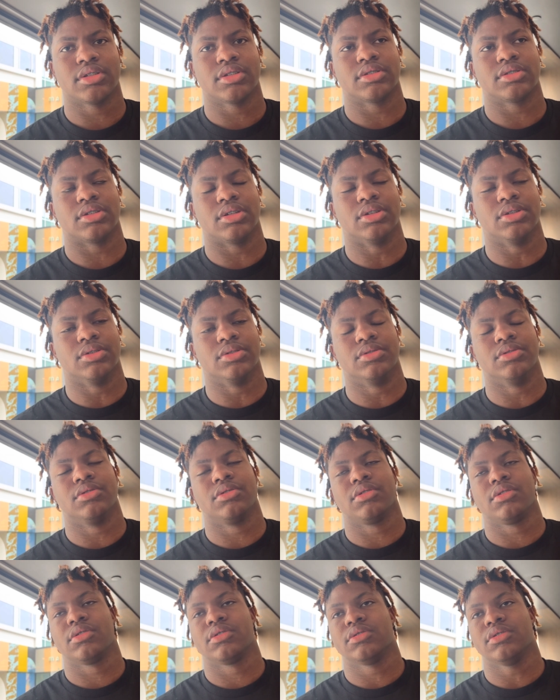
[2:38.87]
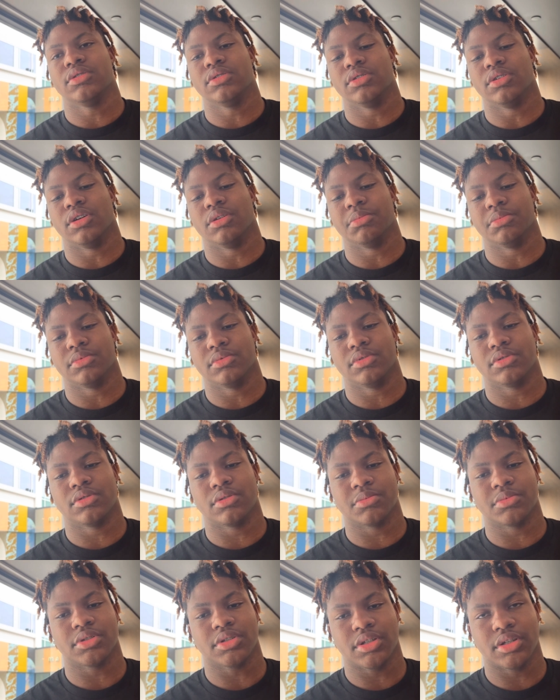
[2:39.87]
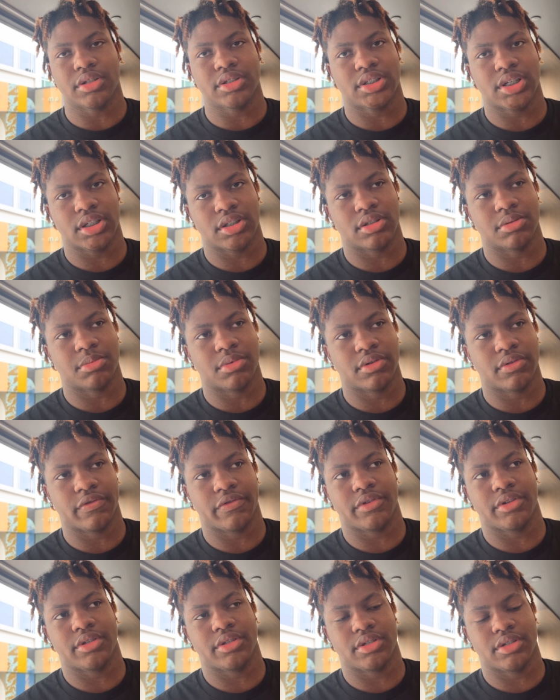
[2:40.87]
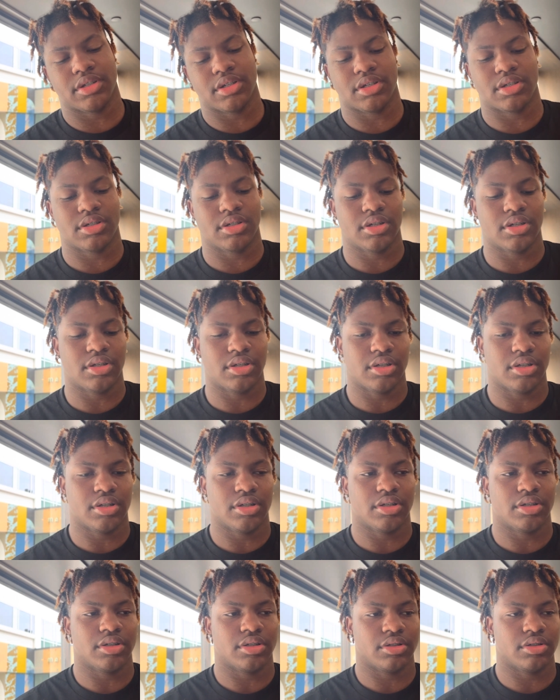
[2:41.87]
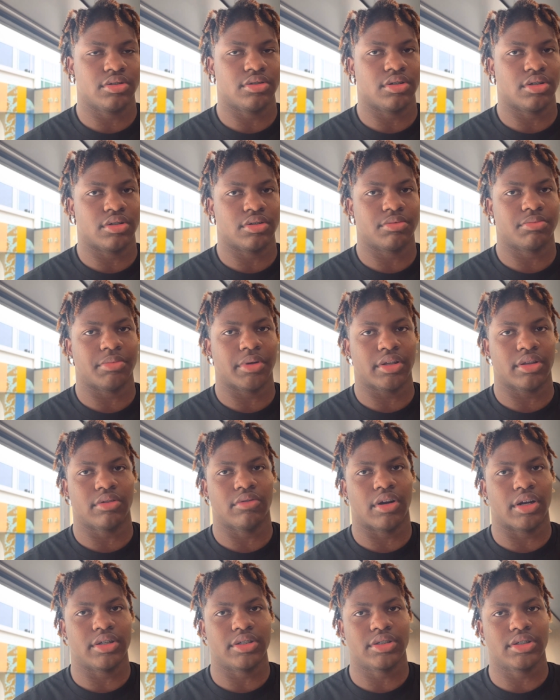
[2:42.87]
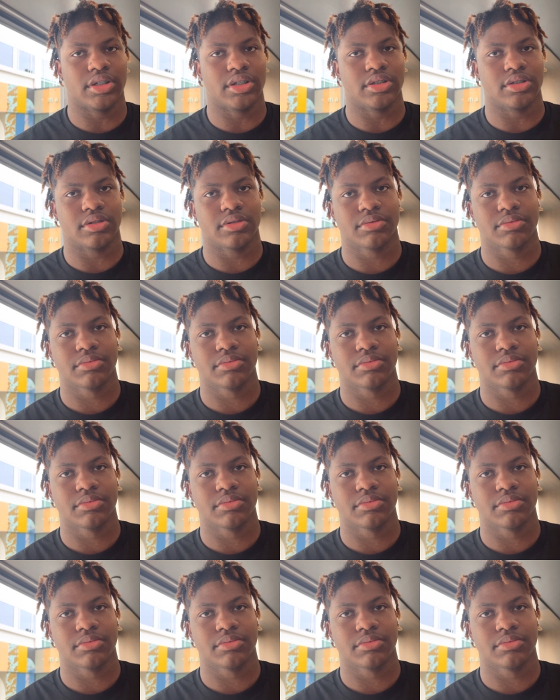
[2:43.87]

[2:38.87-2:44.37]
so you know I'm I'm still take them OVs and then you know make the right decision.